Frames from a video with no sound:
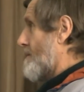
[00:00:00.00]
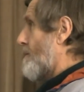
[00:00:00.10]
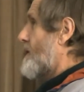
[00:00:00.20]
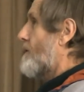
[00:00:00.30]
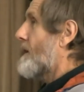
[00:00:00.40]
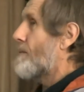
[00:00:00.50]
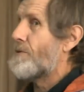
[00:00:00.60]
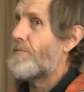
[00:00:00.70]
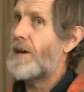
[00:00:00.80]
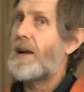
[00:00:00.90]
And when you come
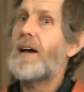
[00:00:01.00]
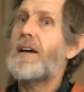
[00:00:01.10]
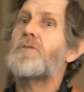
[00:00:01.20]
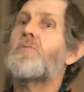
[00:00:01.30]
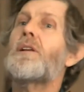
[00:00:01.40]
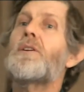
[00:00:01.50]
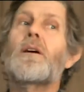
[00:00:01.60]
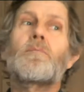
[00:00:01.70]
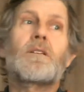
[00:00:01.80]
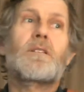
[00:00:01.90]
to realise, when you
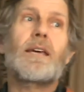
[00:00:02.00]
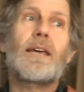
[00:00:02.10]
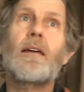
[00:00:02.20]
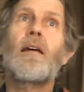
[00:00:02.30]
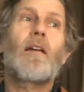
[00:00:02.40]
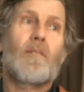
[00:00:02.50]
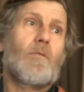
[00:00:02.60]
come to see,